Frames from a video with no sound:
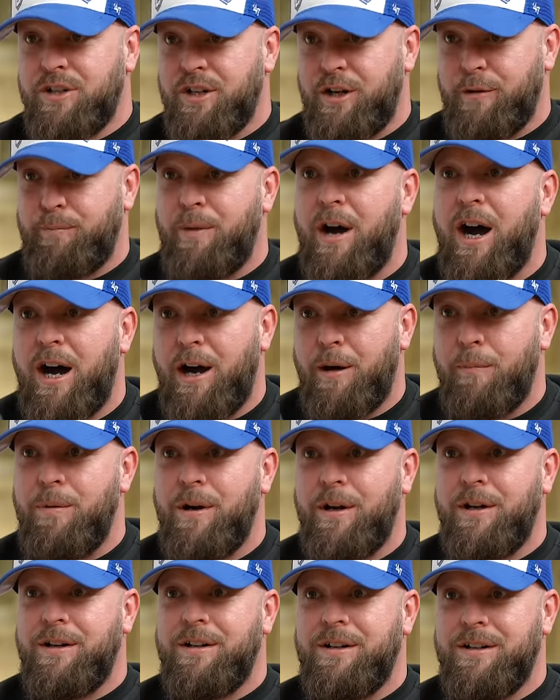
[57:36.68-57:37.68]
to the pub
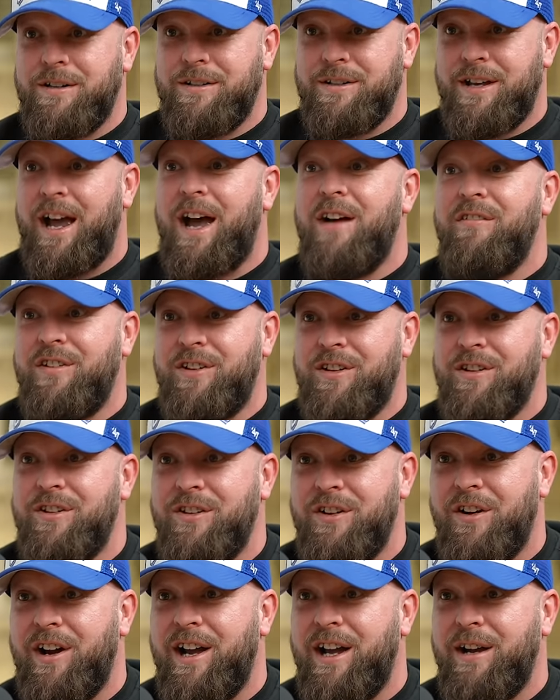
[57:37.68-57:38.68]
to have a good
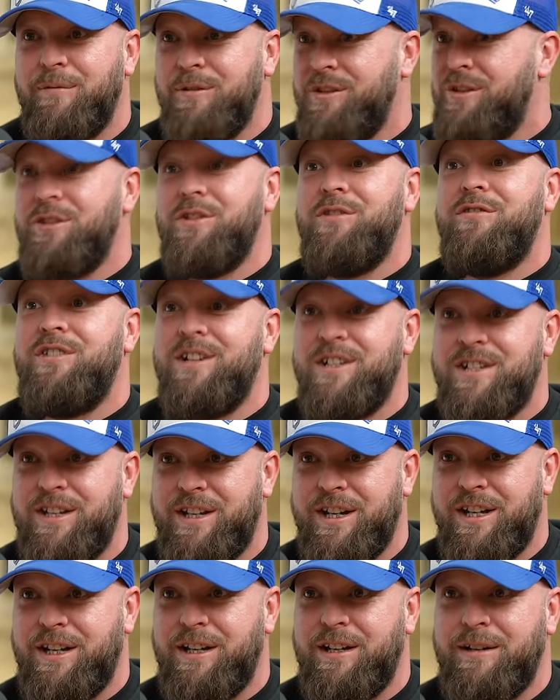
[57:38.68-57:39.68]
night was too
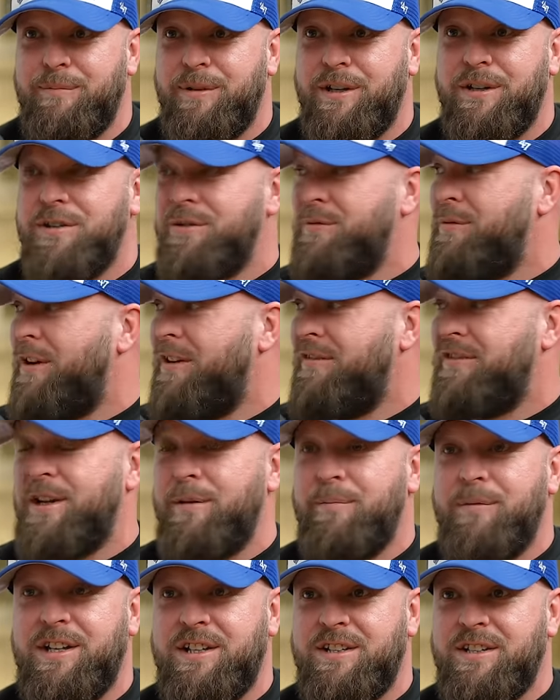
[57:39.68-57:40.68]
risky. Because what if
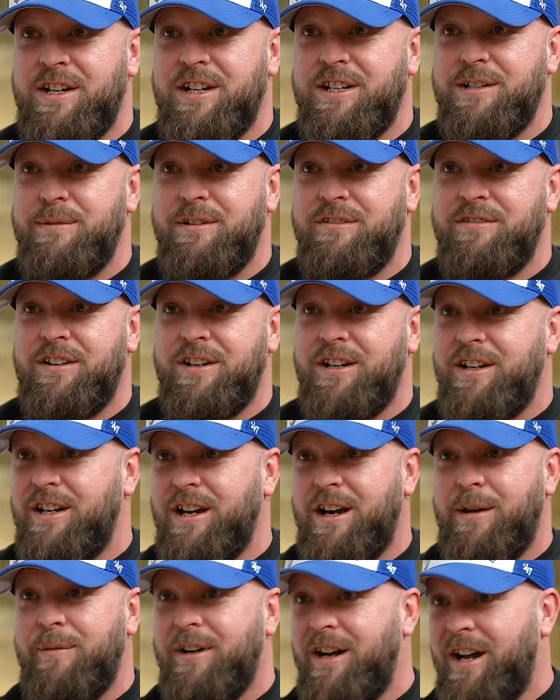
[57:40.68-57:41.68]
somebody sees me fucking
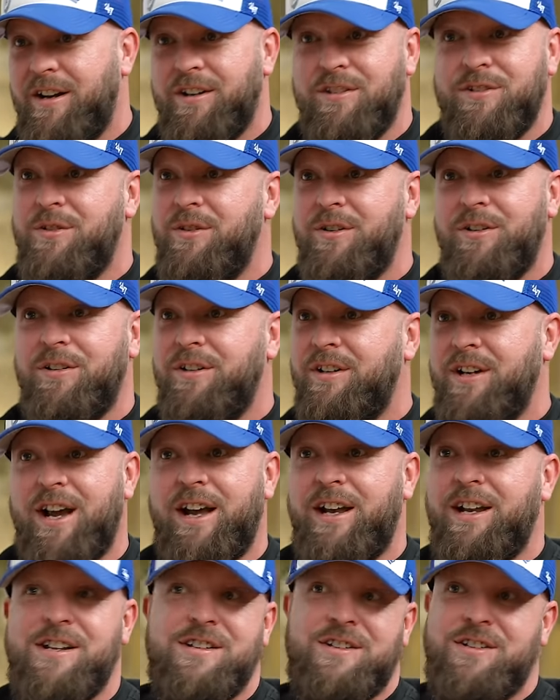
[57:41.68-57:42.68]
coming out of the toilet or
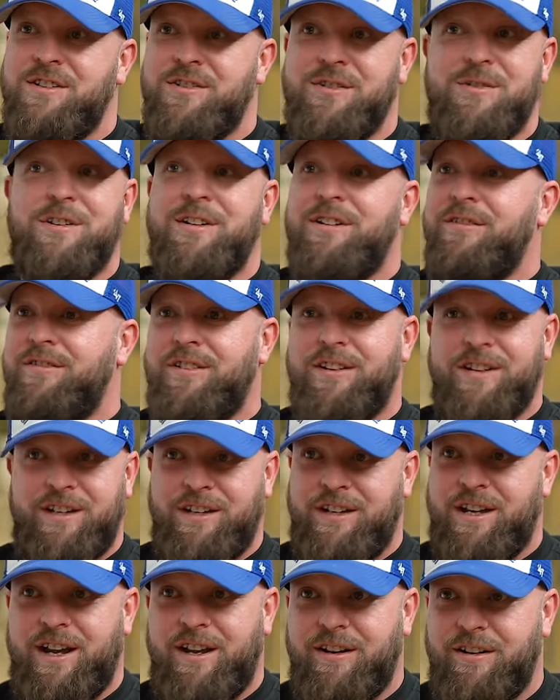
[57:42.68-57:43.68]
going into the toilet fucking
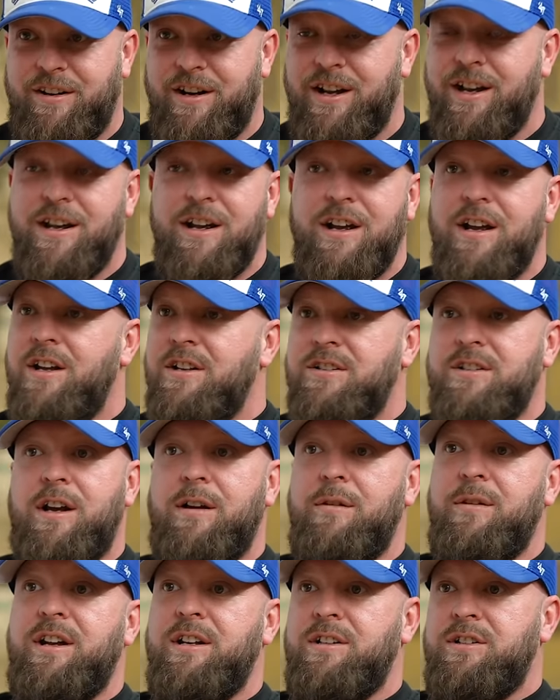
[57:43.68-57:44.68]
getting on? So
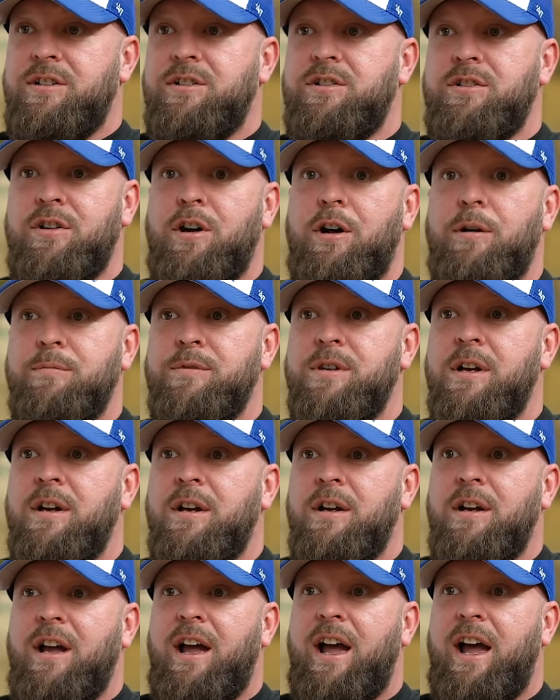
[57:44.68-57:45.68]
it just stopped.
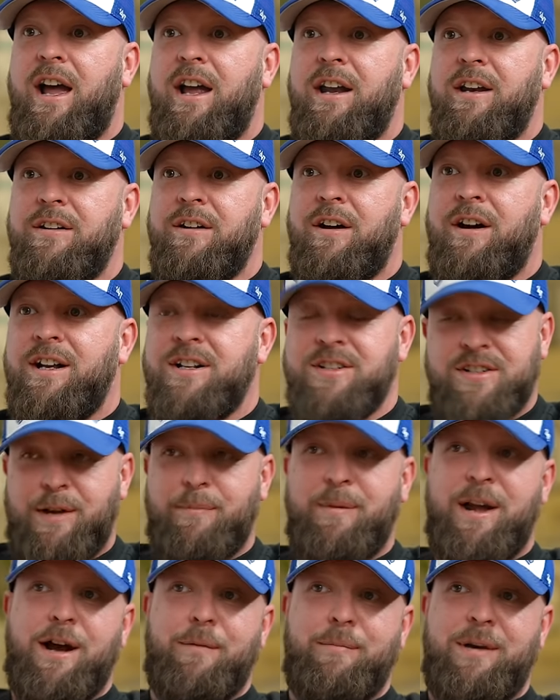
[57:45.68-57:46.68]
And I'd
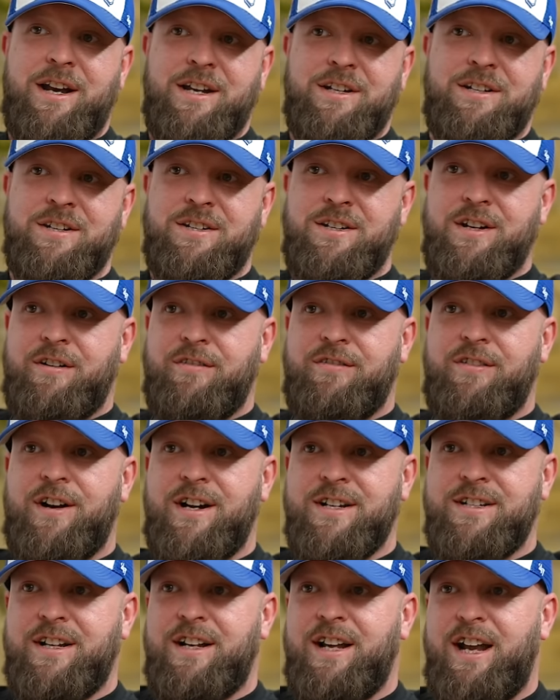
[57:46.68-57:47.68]
somehow managed to
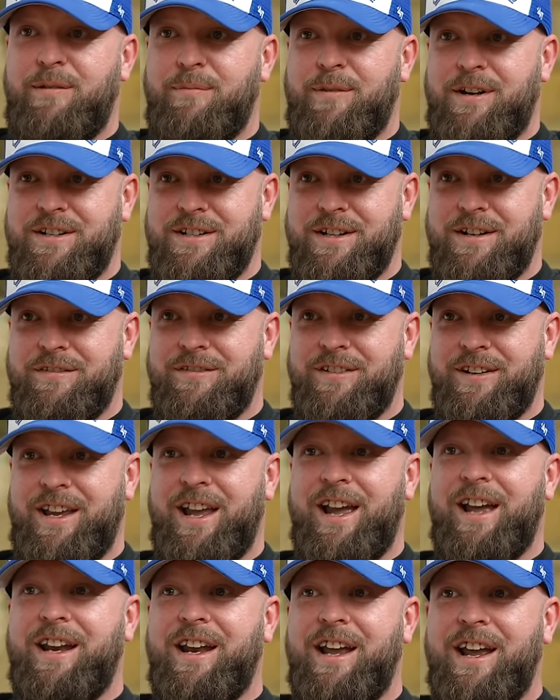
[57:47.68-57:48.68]
self-isolate myself
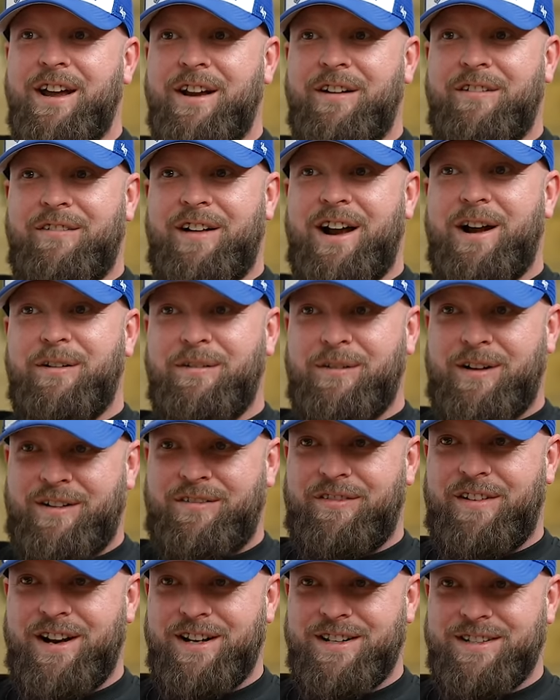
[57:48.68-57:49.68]
again around my
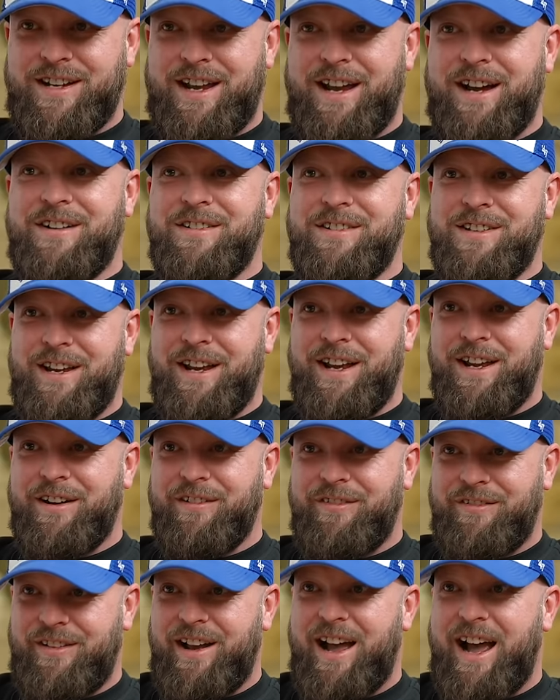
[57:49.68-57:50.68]
friend's house in a
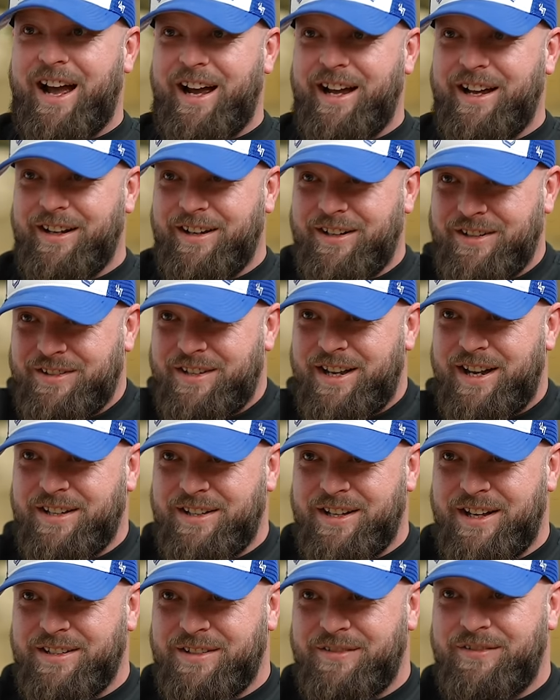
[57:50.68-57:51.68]
flat because
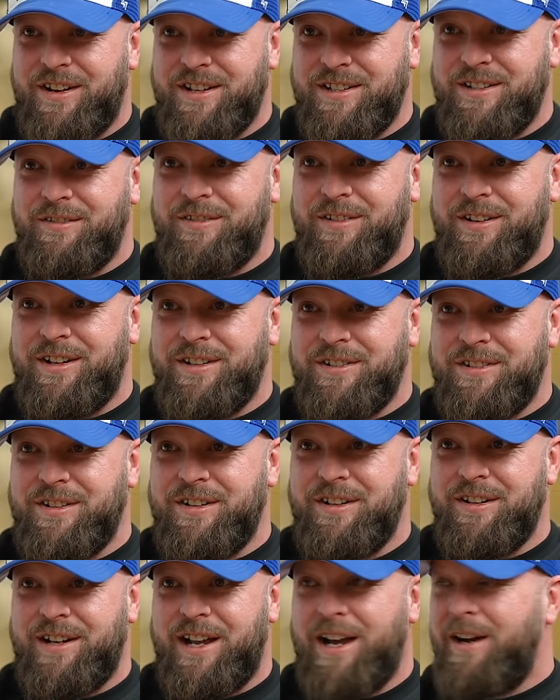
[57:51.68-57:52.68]
that's effectively what I was
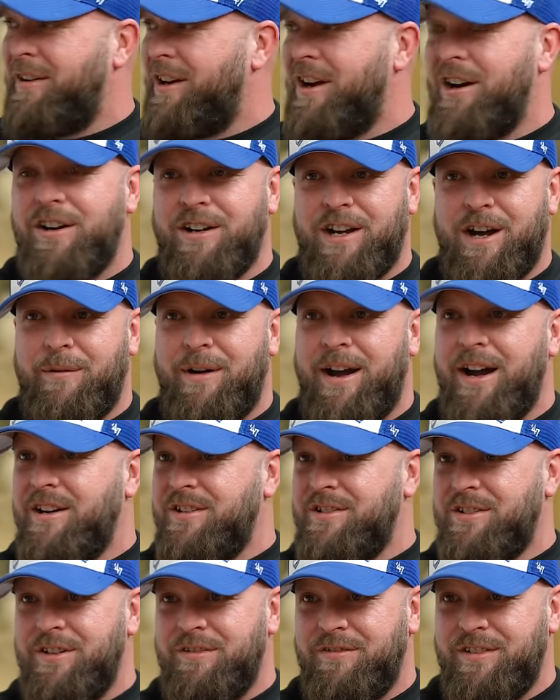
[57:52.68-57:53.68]
doing now. I can't go out. It's
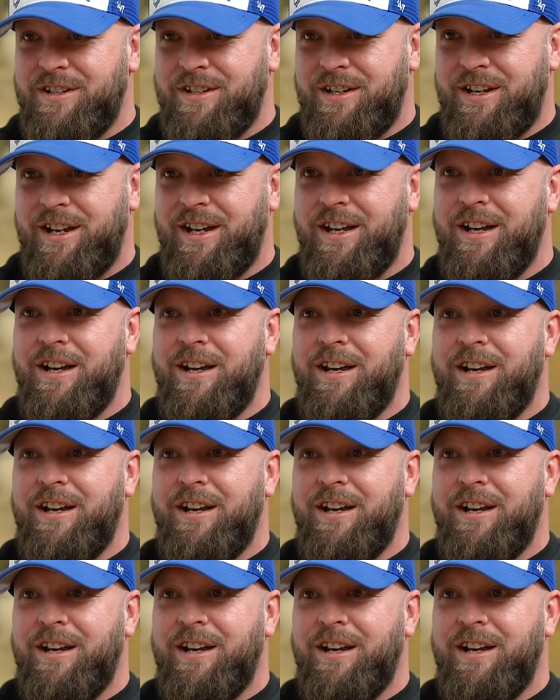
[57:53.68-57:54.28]
too risky.